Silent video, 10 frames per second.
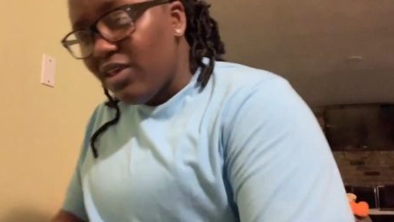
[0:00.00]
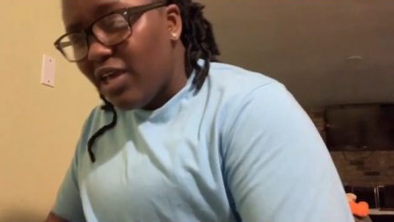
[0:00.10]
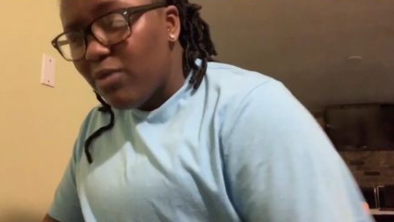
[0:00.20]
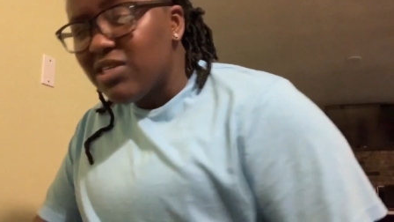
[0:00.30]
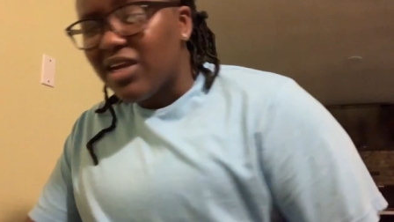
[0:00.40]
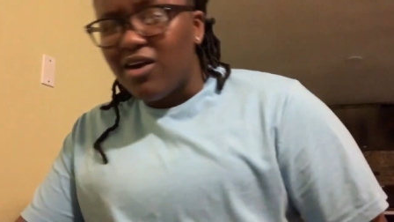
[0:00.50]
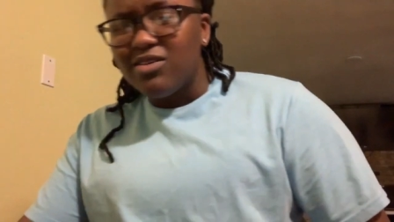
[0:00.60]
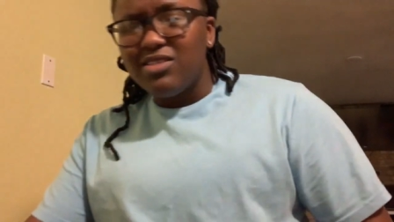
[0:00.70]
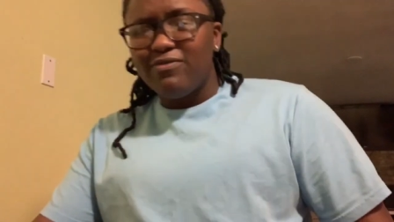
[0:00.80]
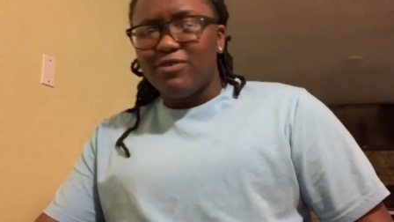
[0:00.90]
he was like,
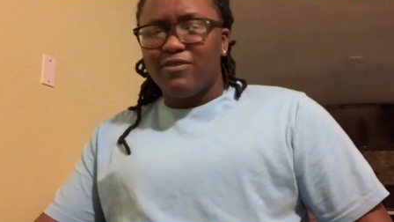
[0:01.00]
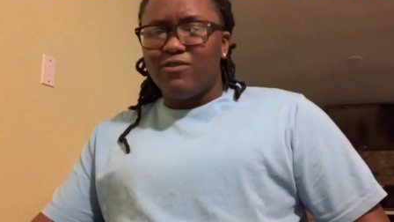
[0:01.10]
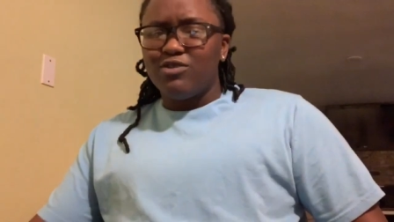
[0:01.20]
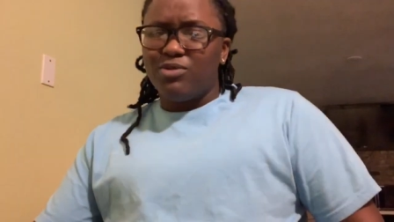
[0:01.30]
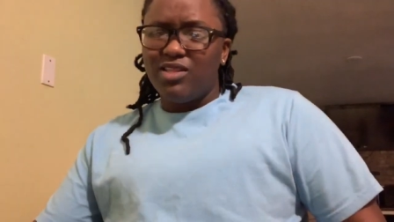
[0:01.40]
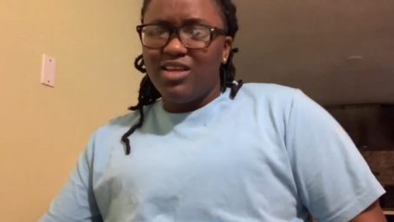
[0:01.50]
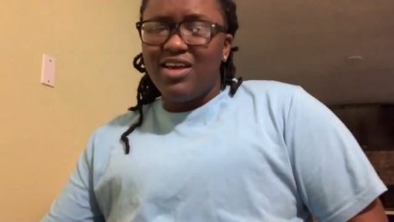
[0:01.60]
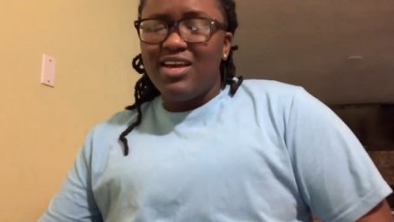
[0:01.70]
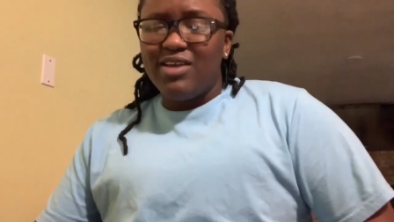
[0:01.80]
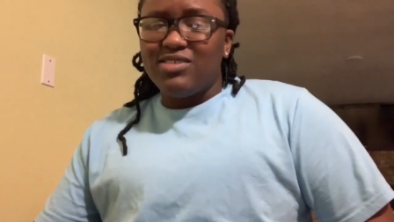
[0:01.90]
honestly, for your first month,
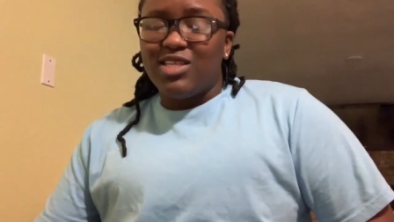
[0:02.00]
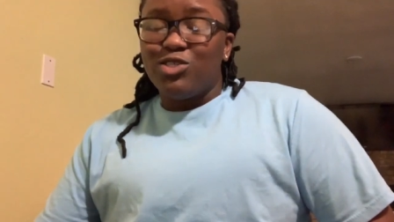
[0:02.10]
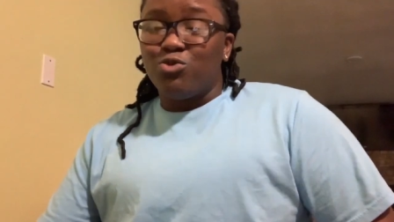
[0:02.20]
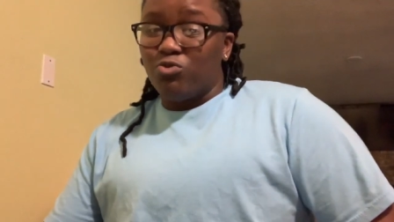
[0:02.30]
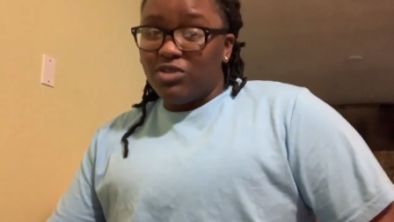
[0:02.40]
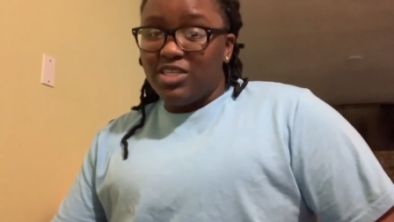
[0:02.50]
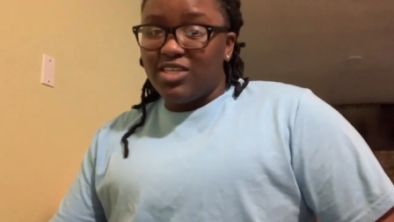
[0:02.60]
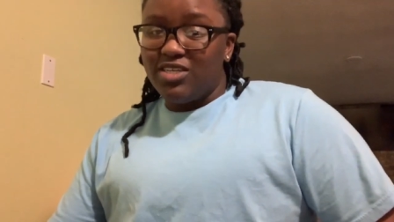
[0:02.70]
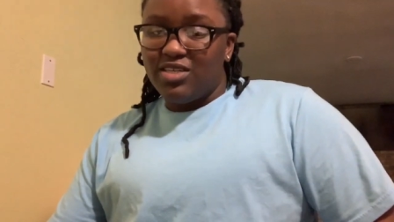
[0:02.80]
he's like, that's really good.